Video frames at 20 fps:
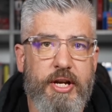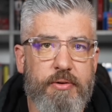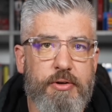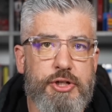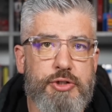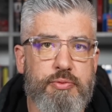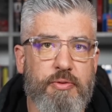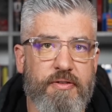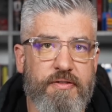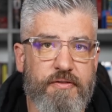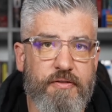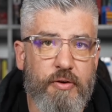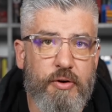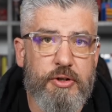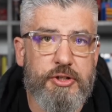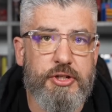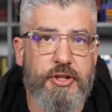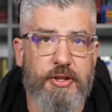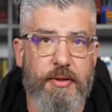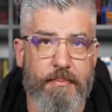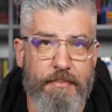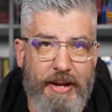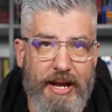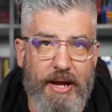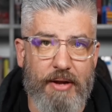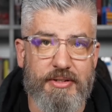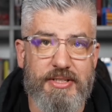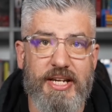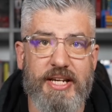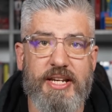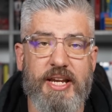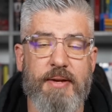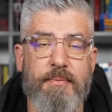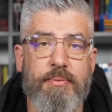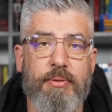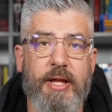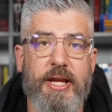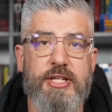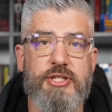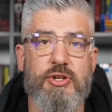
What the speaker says: us refer to the bout taking place